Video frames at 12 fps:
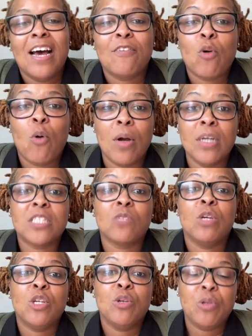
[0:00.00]
Of
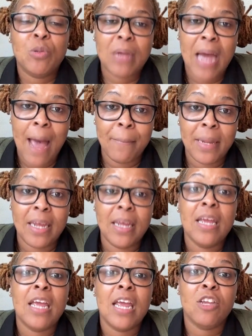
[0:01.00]
course, when you do
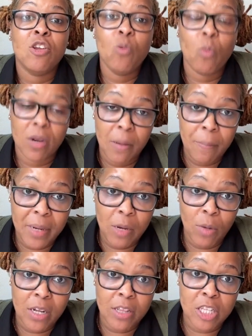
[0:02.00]
comment and you want to
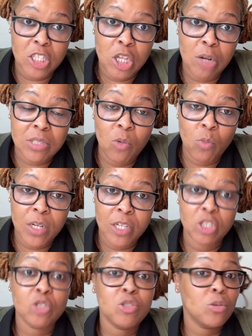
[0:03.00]
be one of the chosen
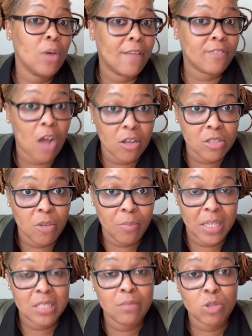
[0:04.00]
winners, you do have to also
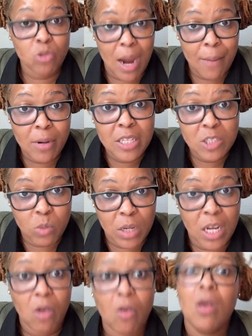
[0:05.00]
be a subscriber as
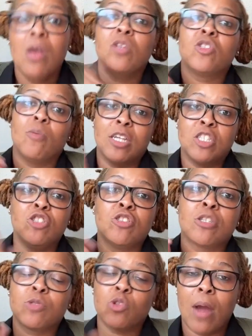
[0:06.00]
well. So make sure
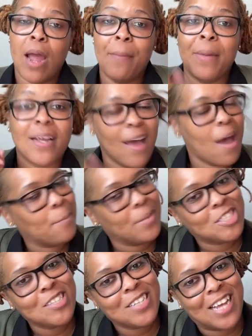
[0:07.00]
you subscribe and
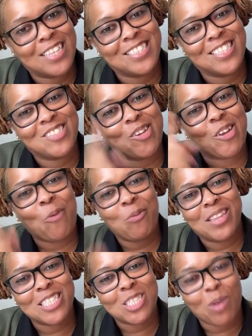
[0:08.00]
comment your guesses so you can
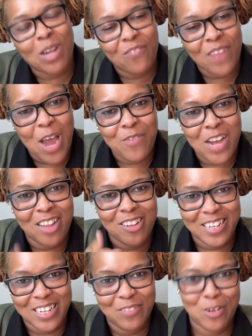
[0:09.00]
win this
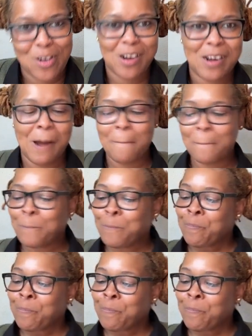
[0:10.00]
$25 gift card.